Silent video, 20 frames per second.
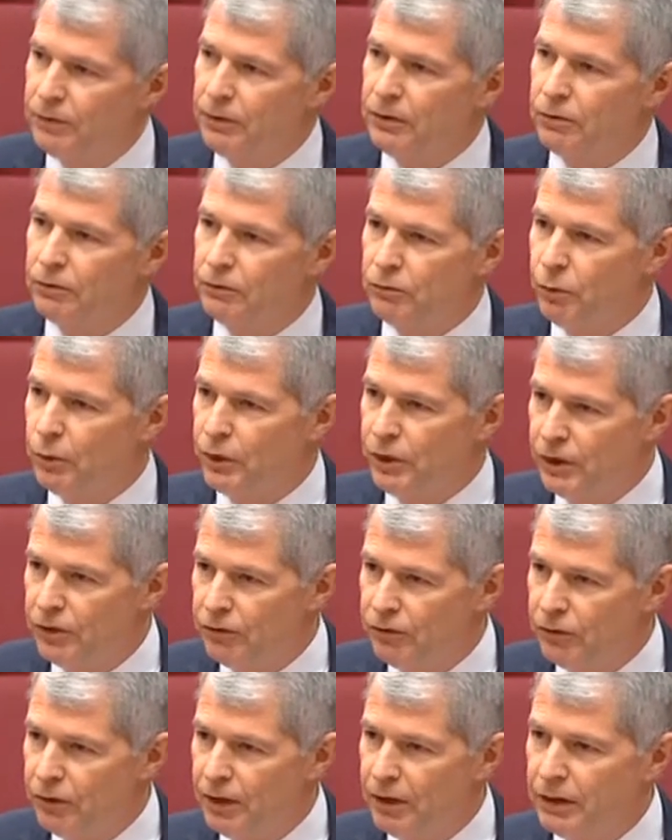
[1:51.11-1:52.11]
a
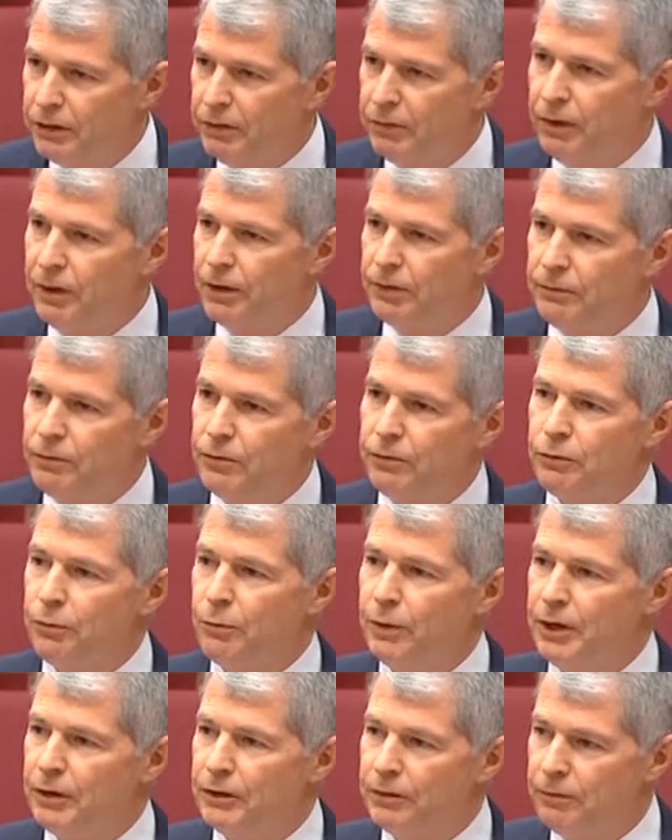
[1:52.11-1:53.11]
twin-engine aircraft that's
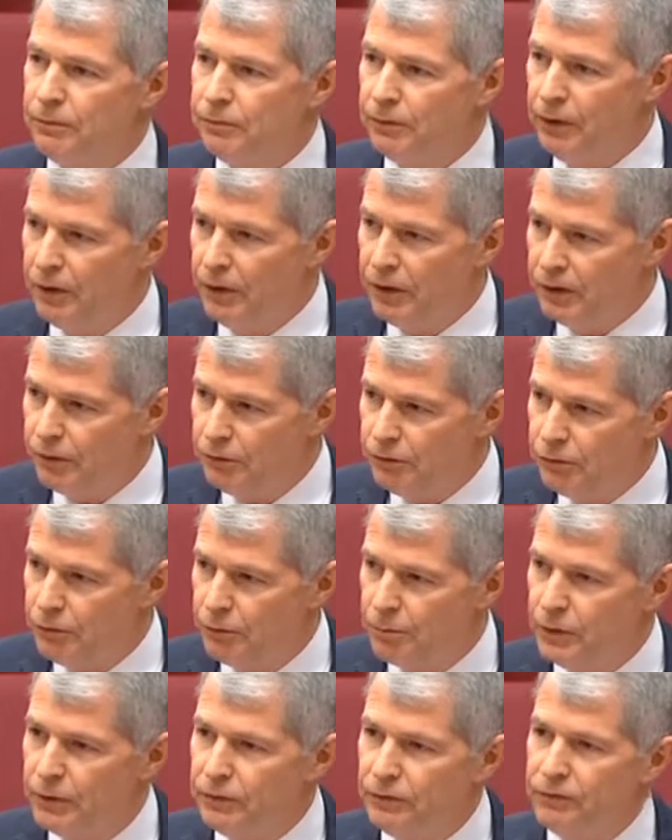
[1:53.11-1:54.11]
rated to fly in
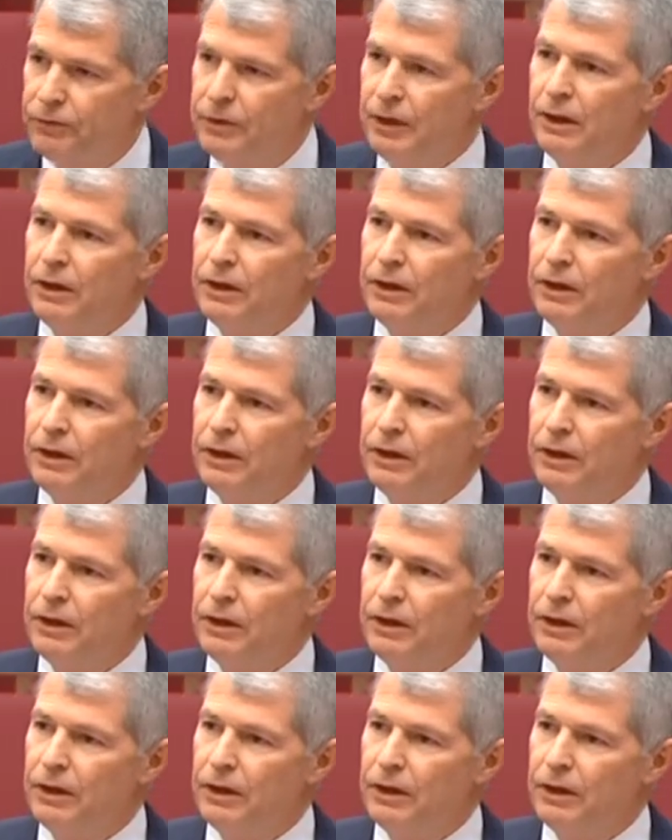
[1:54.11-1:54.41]
instruments,